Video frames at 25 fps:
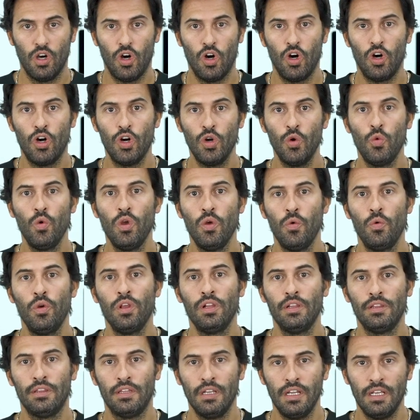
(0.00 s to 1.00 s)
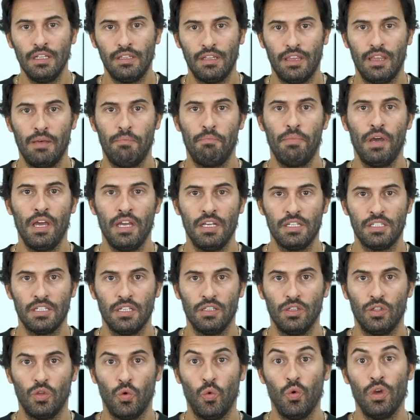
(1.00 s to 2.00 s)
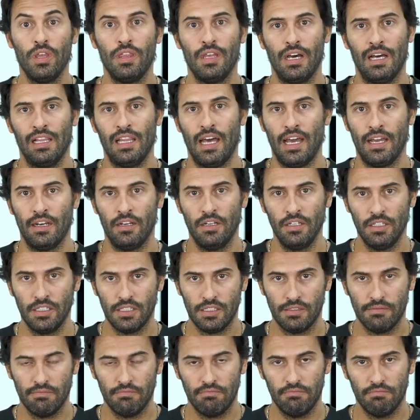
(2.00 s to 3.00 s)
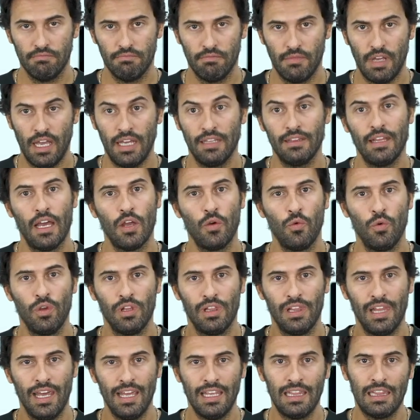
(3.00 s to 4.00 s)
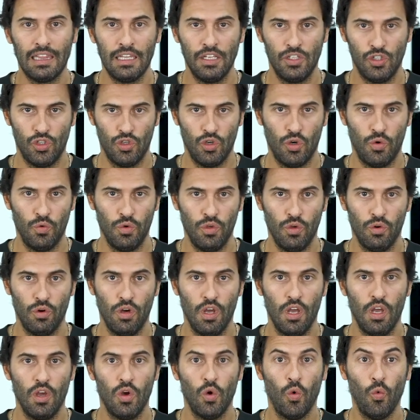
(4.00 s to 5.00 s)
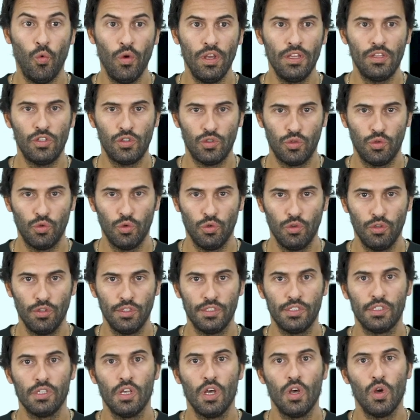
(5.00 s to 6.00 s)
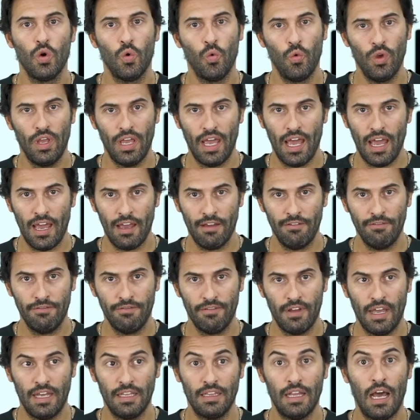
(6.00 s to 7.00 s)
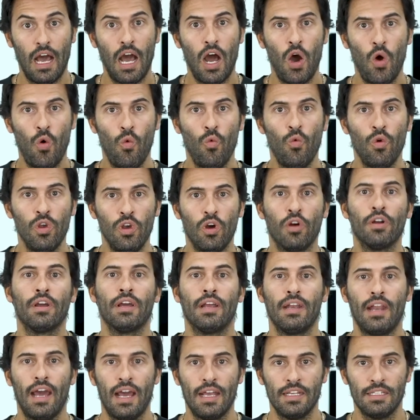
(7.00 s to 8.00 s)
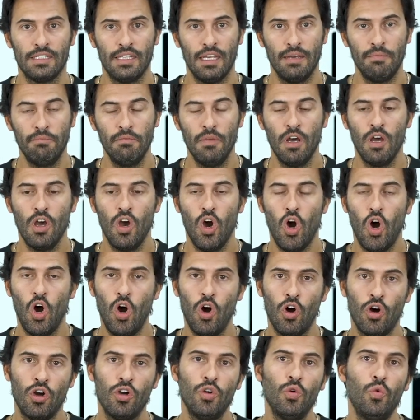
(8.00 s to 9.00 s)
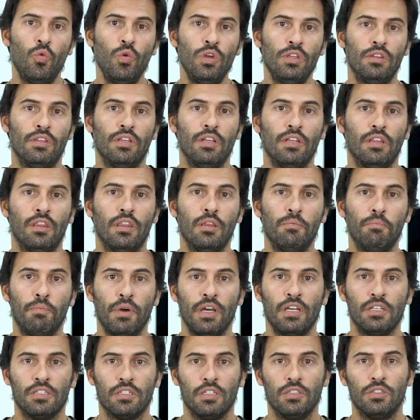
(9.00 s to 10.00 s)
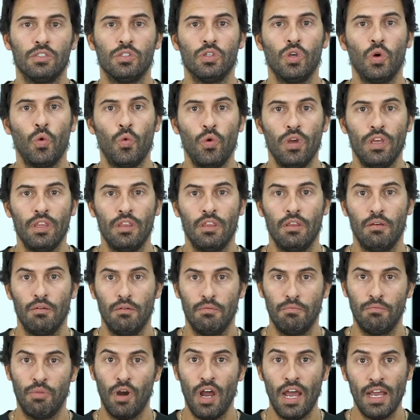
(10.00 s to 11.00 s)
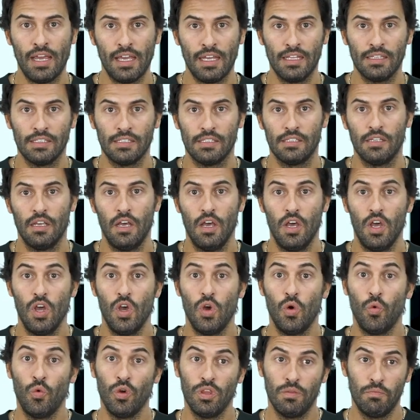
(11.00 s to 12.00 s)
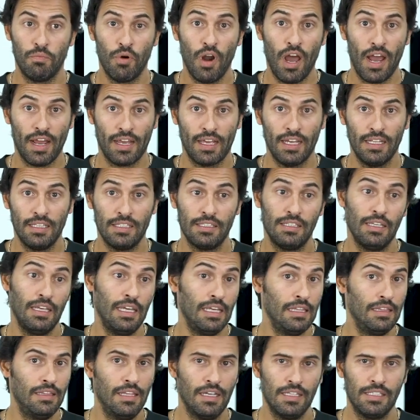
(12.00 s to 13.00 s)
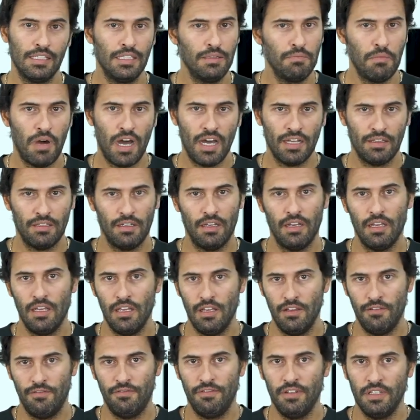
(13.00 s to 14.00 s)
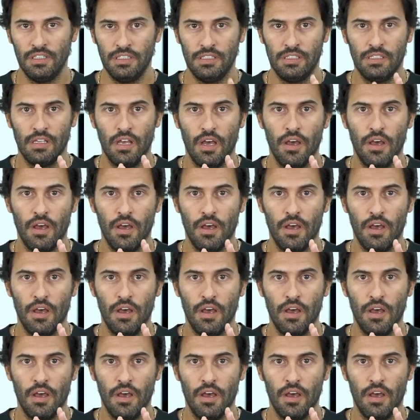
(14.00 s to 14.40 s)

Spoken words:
Or we will treat the patient with aligners, and I will lately show you which tools we have and how we organize them, or we treat the patients with brackets. With brackets, it doesn't matter if it's